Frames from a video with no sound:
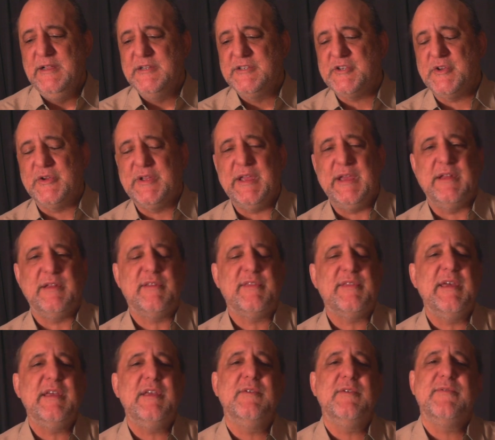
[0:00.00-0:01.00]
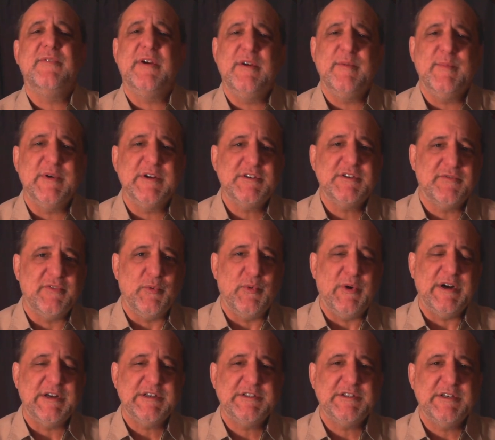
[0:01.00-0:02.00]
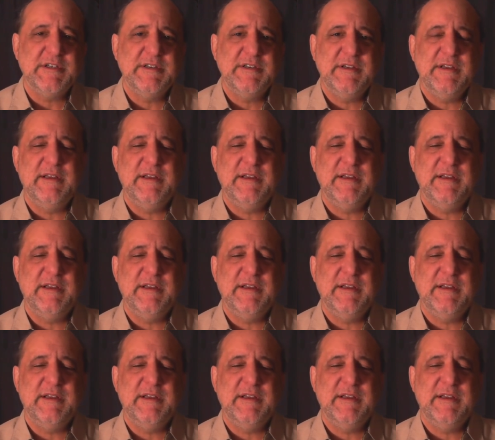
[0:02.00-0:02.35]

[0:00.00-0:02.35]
So again, thank you very much for watching,